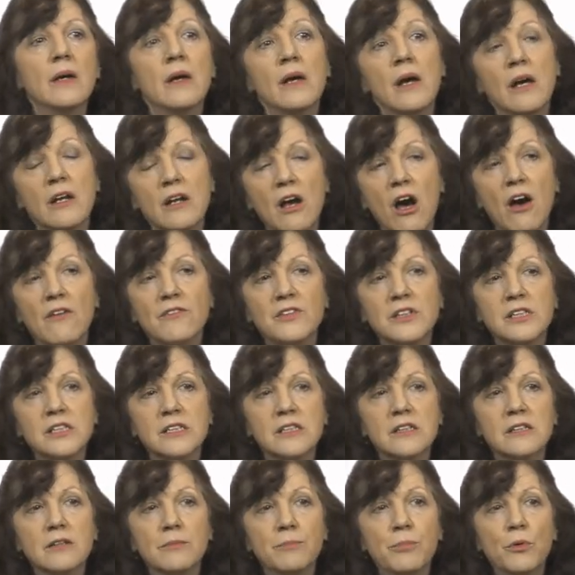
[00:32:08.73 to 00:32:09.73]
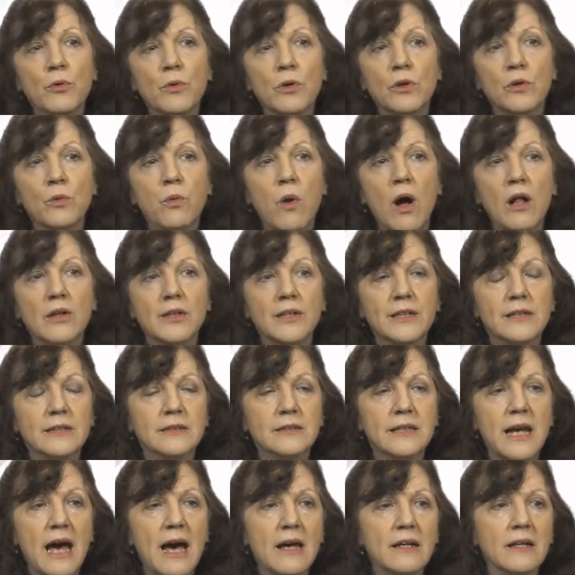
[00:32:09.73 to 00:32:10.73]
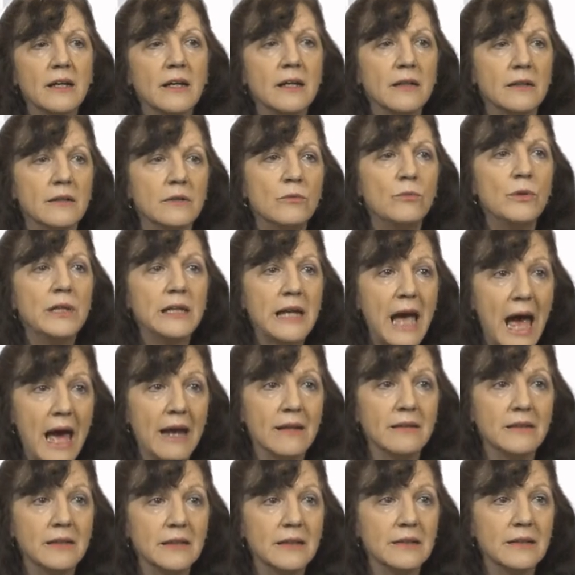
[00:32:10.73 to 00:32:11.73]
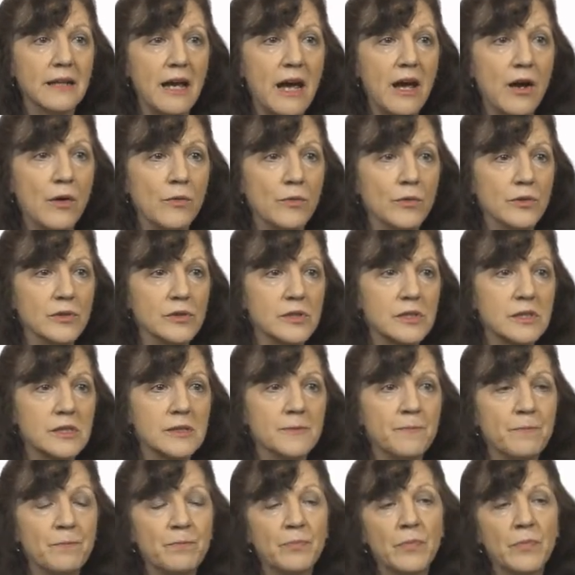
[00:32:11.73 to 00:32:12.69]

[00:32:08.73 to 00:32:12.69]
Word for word: And obviously the poor quality data, we can get errors.